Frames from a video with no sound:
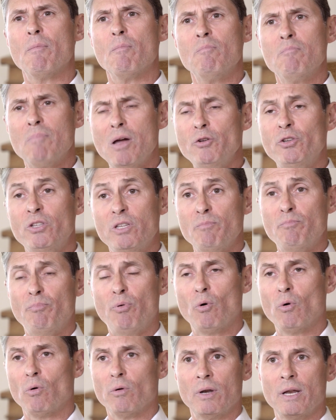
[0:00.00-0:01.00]
Most
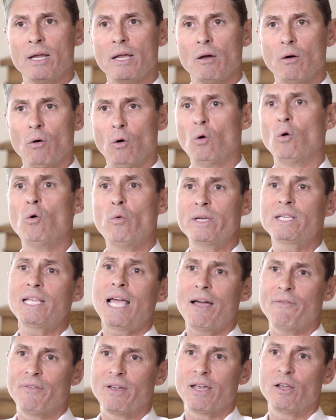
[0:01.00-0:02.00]
importantly, always
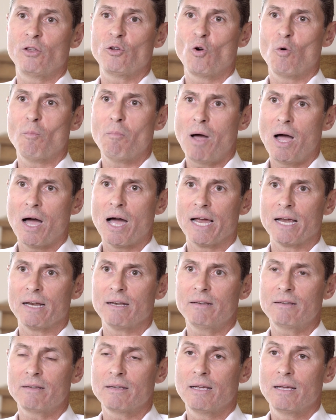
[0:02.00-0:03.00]
having in your
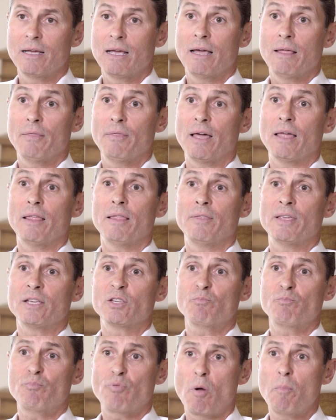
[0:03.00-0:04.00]
mind that this
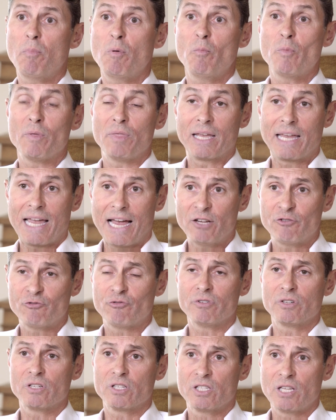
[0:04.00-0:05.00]
problem with the
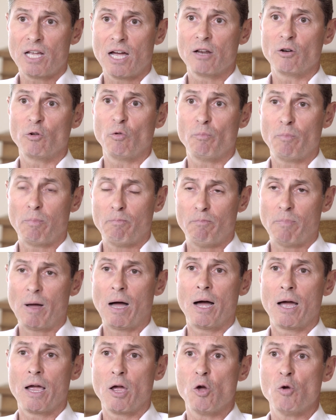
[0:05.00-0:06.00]
gastrointestinal
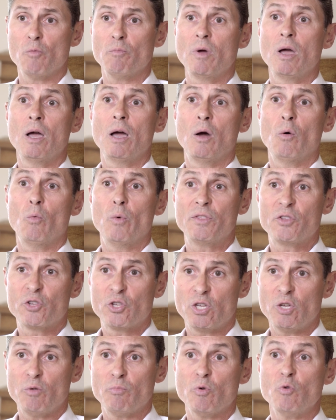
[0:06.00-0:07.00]
biome with
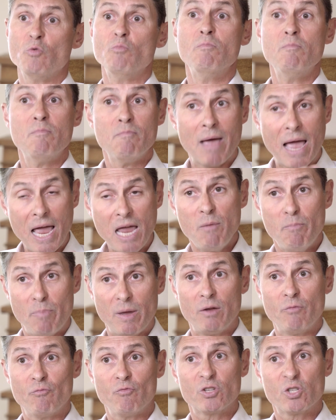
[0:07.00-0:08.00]
SIBO may be
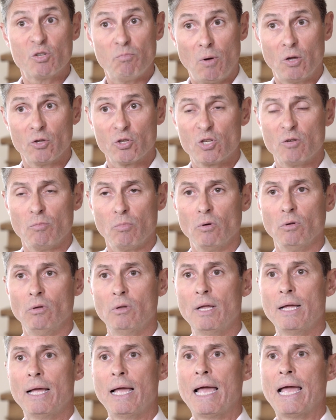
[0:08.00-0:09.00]
responsible
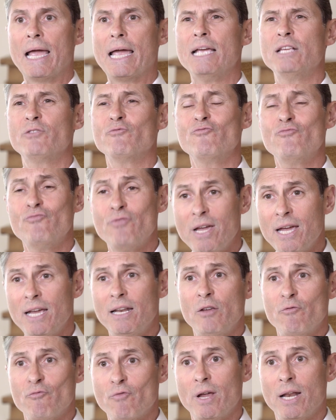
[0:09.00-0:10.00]
is really,
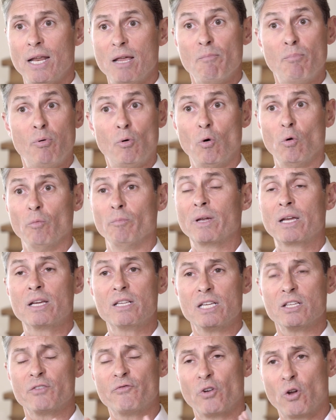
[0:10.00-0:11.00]
really important, because
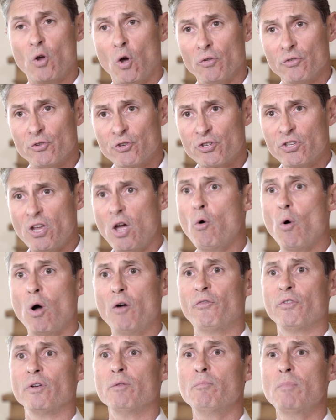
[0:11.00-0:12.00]
it's forgotten so
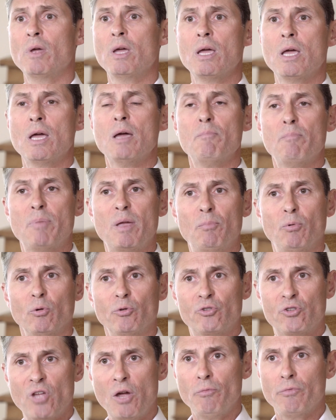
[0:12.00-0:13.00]
often. People
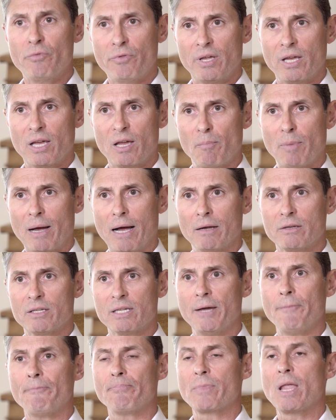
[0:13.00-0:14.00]
don't think about
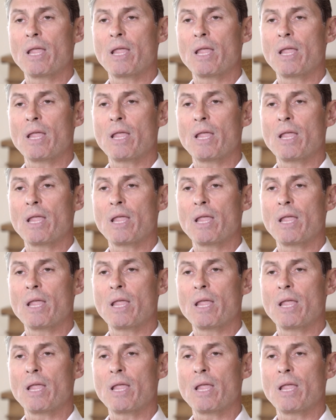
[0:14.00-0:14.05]
it.